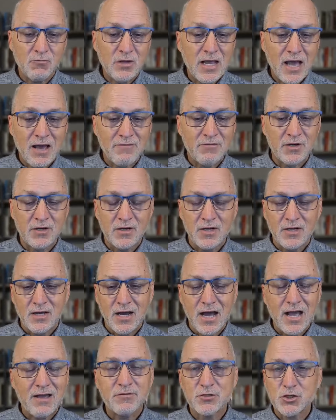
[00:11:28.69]
have a
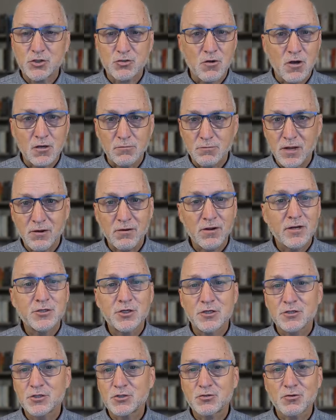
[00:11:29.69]
I have a strong marriage
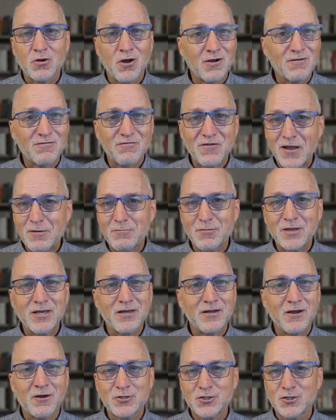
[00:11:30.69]
and strong family,
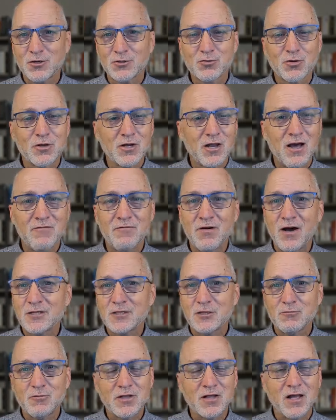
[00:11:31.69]
and our children love
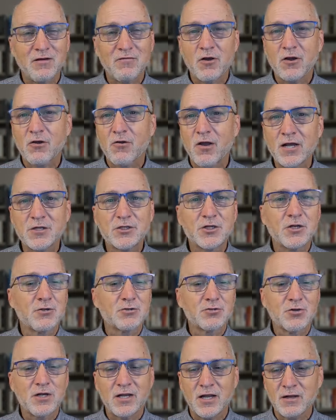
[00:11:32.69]
us, and we love our
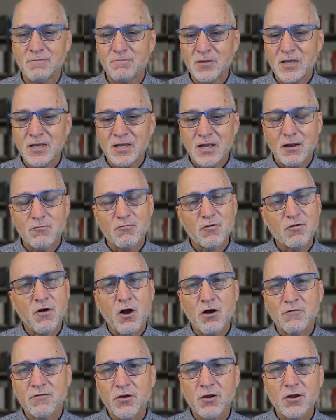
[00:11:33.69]
grandchildren, and and we're
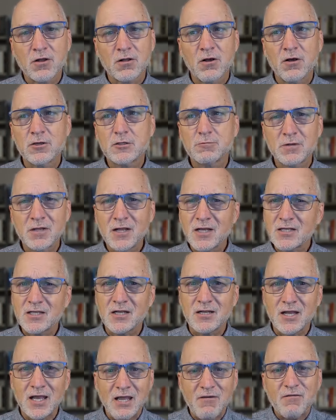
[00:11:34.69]
all very close. But
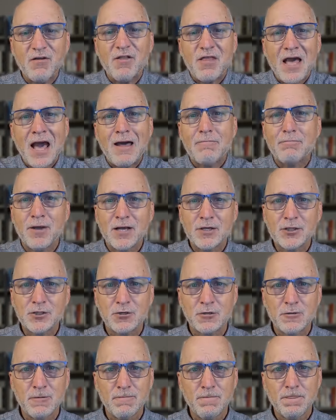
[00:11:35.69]
listen, even that
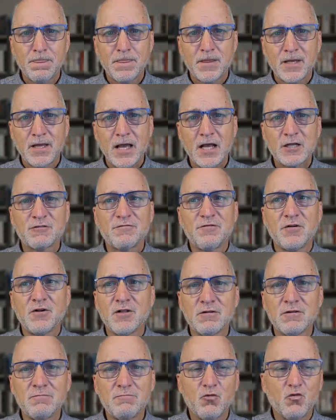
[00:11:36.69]
picture, as
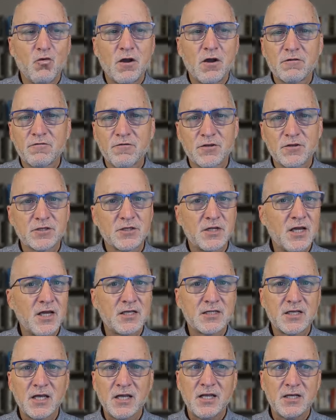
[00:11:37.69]
full and wonderful as it
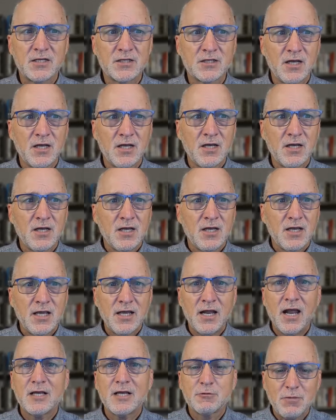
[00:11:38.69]
is, it is
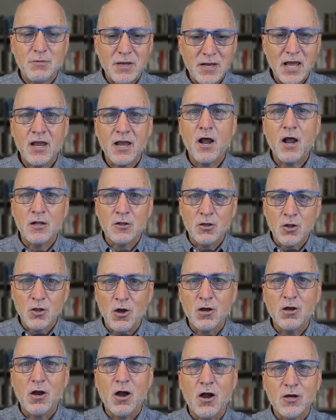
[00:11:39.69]
it has been a, a
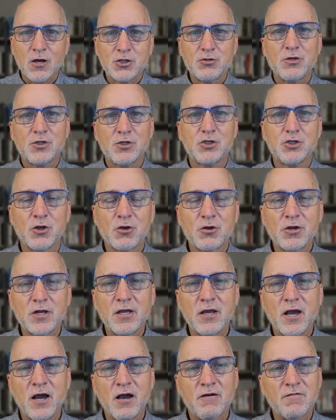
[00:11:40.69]
long arduous
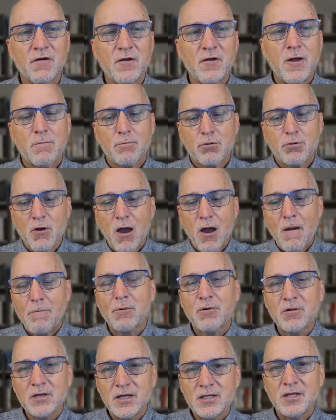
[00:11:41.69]
journey of
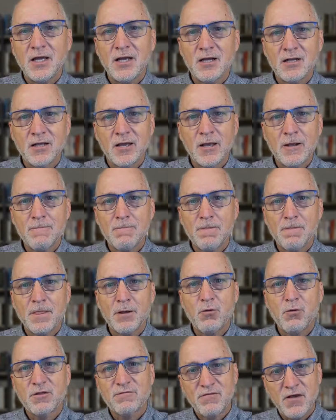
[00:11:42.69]
properly dealing
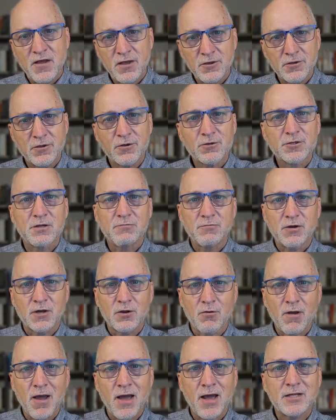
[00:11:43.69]
with failures and
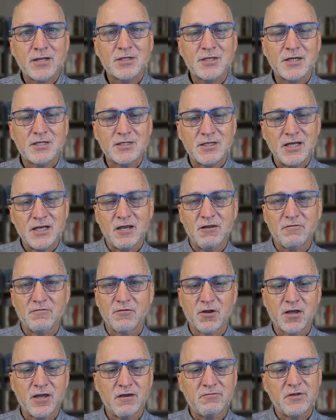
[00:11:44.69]
regrets and seeking
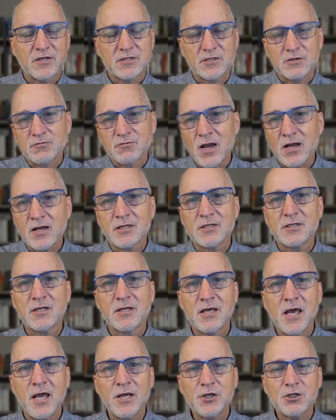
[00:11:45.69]
forgiveness and
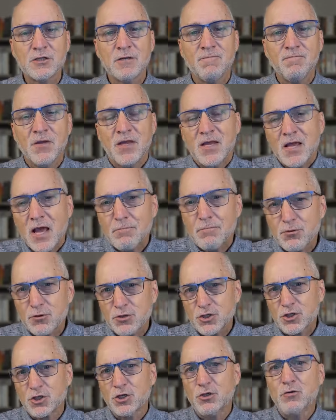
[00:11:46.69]
reconciliation and
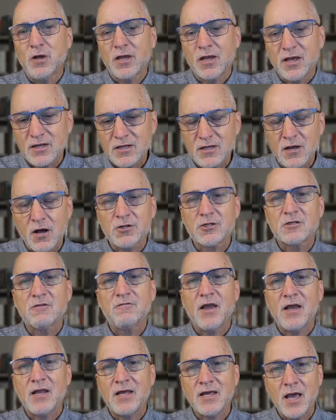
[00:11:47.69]
pursuing and
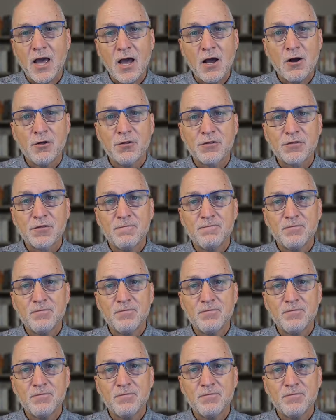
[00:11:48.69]
cultivating health